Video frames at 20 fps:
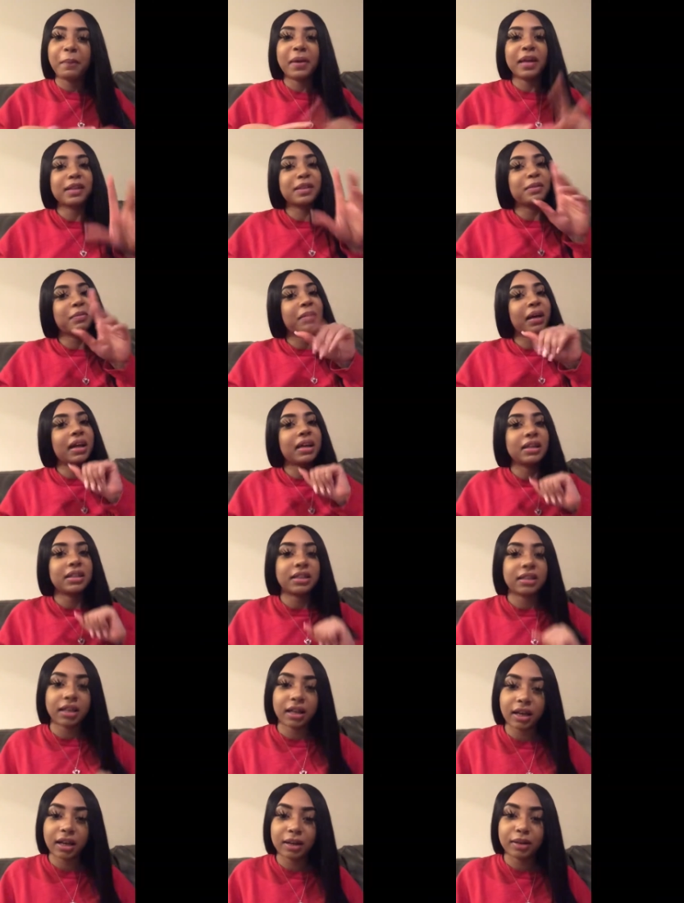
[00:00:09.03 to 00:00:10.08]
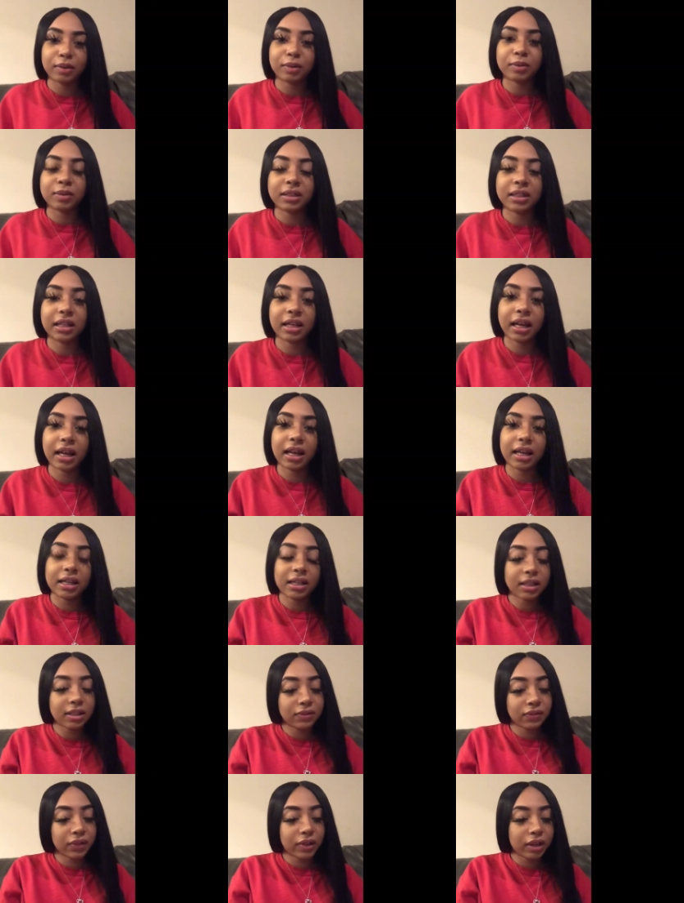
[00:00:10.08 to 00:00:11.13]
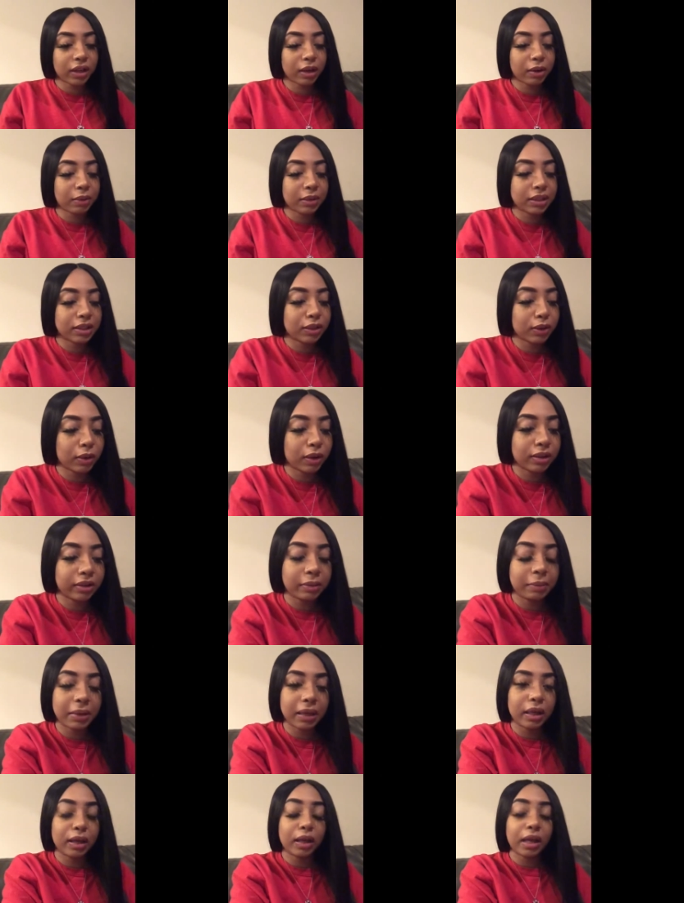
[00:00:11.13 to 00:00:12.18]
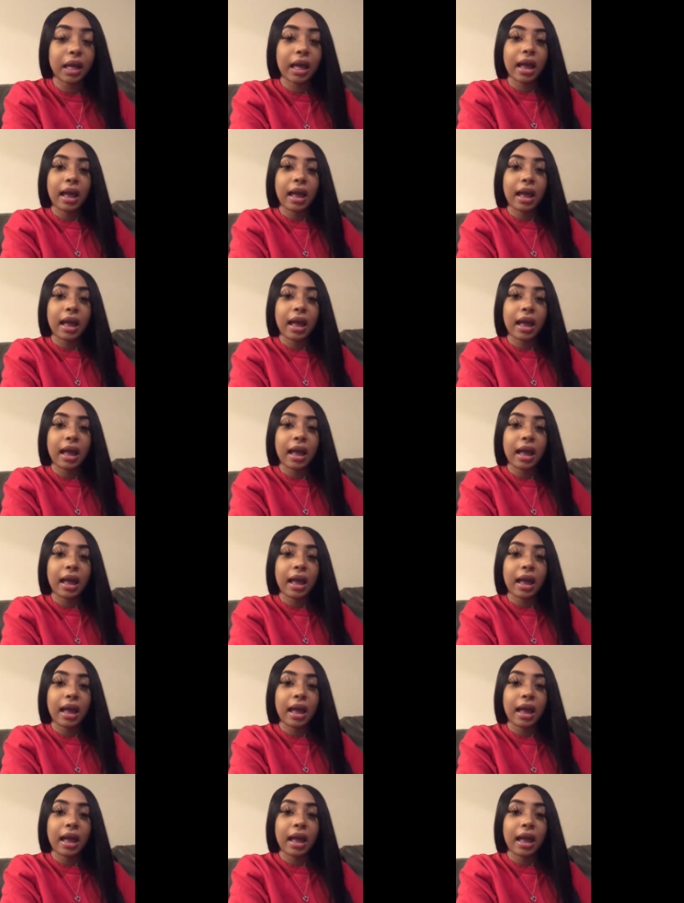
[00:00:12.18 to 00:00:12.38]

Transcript: to my channel. Today this video is going to be